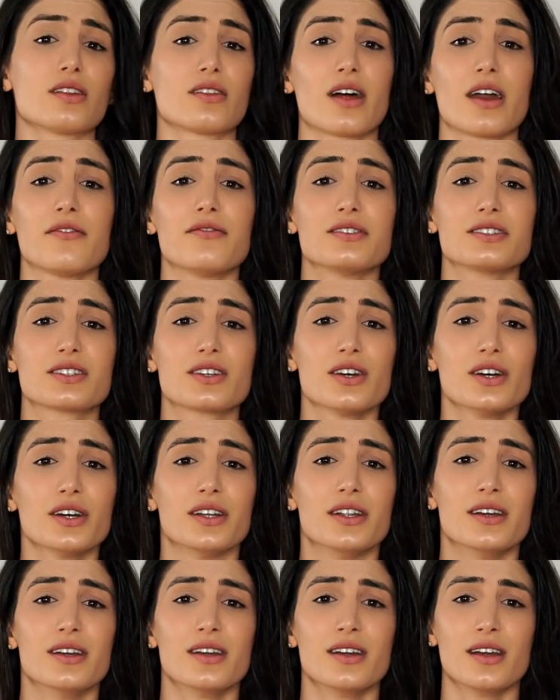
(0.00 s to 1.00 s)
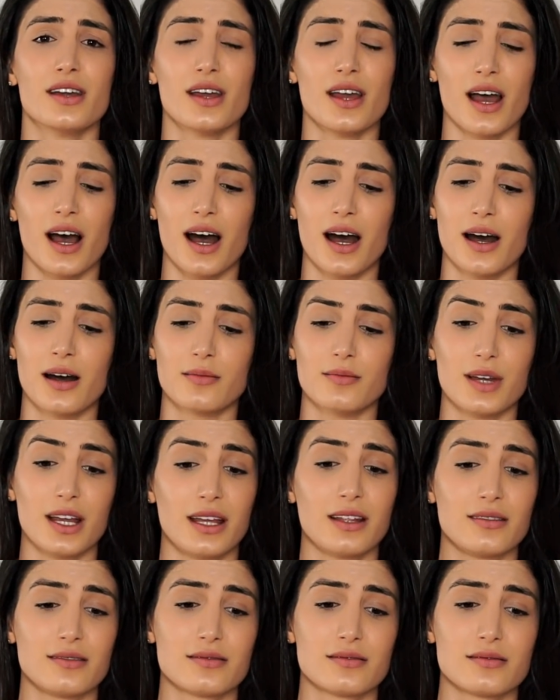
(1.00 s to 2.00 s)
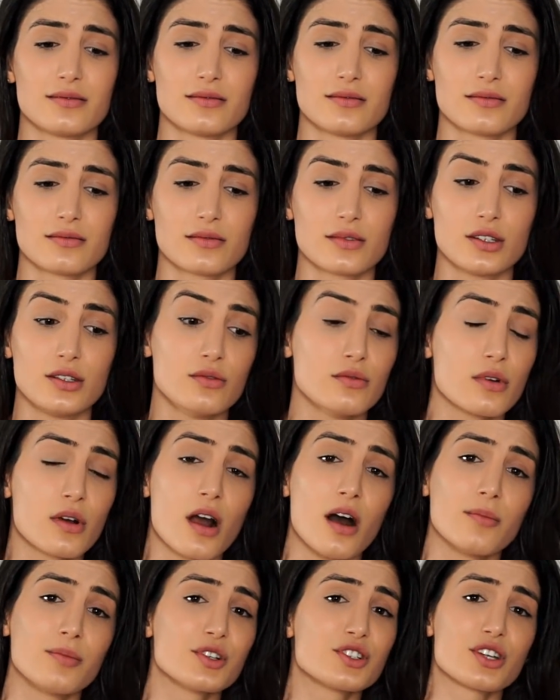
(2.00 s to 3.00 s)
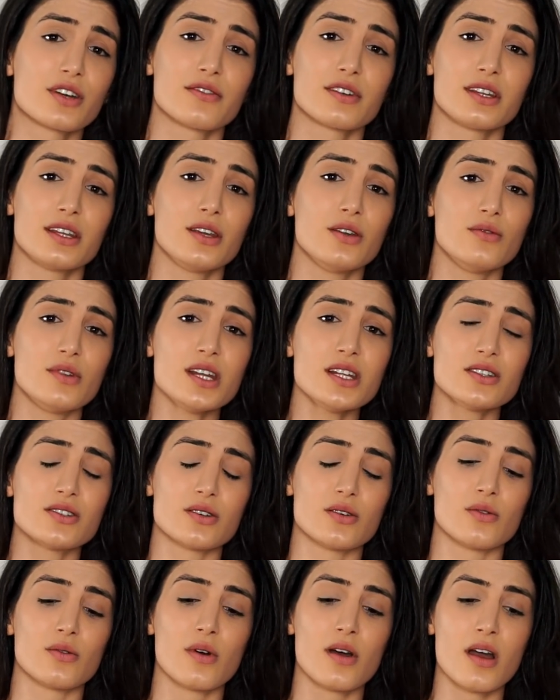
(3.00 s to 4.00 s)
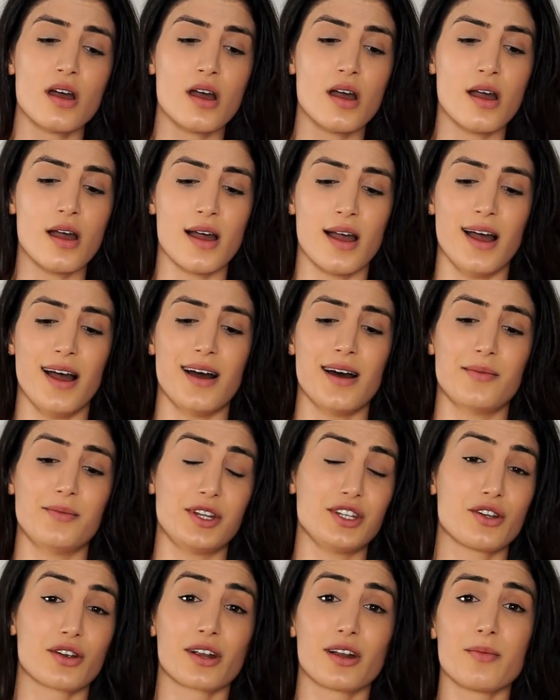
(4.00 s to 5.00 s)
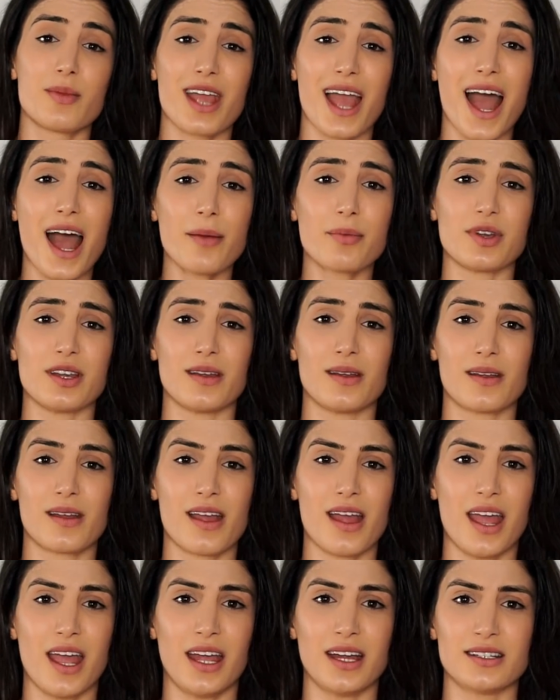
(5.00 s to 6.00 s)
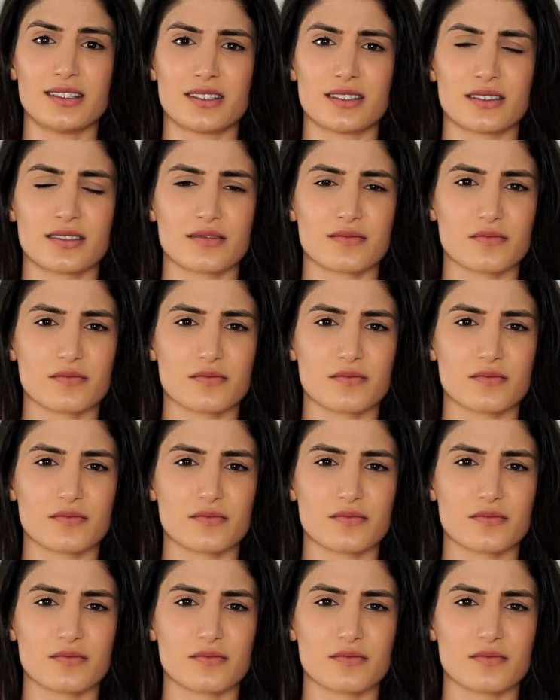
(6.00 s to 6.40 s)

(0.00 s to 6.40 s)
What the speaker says: life is good, and you accomplish everything you need to, and you're going to be happy. And